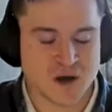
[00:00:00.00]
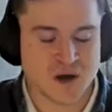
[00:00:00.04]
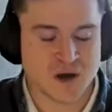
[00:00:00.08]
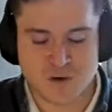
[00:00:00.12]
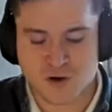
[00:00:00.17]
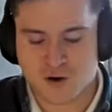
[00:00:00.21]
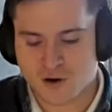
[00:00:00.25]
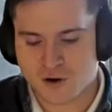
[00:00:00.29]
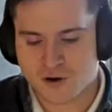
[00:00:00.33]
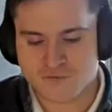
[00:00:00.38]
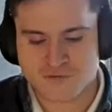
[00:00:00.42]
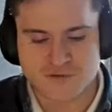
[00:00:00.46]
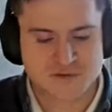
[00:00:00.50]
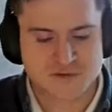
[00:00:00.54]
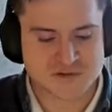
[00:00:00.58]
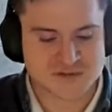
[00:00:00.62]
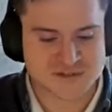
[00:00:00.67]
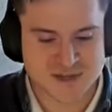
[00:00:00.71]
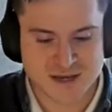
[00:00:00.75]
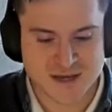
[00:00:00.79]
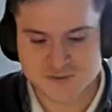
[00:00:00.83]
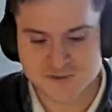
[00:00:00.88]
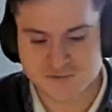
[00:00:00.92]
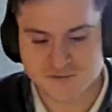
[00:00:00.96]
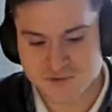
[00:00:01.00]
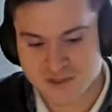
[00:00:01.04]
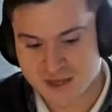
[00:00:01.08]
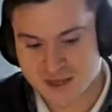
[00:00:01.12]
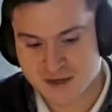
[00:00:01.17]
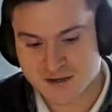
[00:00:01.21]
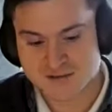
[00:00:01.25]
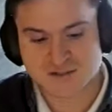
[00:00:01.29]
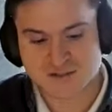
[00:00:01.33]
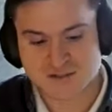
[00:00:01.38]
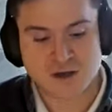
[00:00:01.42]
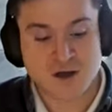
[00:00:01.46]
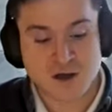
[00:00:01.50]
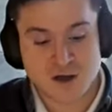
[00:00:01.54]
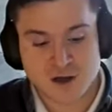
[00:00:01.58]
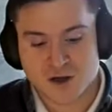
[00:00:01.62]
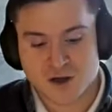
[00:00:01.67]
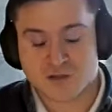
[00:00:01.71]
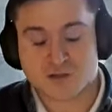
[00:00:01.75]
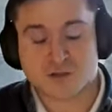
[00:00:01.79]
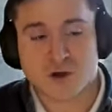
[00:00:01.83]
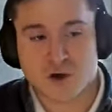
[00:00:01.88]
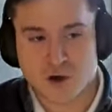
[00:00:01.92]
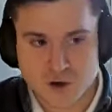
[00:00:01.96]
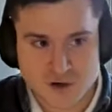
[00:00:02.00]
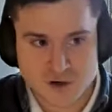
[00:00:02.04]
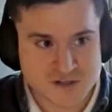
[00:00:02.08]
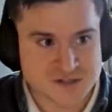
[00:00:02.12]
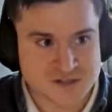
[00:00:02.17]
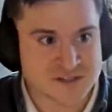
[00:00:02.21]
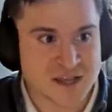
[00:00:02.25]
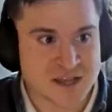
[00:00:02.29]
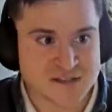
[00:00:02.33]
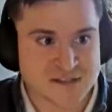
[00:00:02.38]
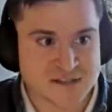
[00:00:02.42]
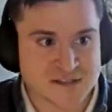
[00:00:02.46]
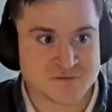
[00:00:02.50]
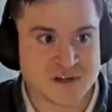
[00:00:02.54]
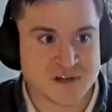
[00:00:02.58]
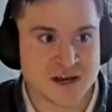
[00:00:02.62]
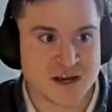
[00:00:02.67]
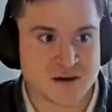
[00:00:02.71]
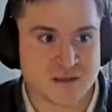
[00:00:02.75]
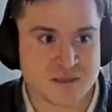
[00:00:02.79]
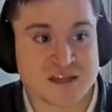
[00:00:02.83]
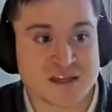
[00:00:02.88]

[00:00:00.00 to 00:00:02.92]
all of those types of things on large sets of data,